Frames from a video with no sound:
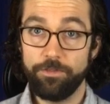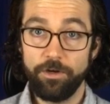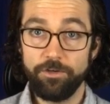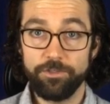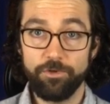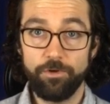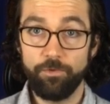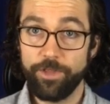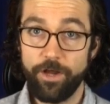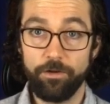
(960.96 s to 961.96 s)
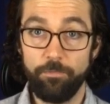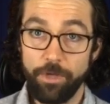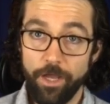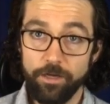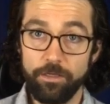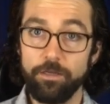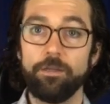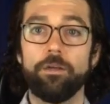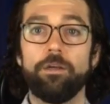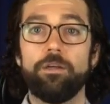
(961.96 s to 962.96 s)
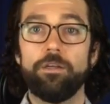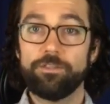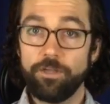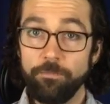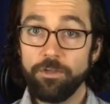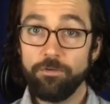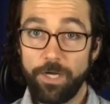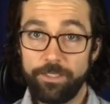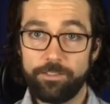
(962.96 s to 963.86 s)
thunderstorm without a companion, some of you might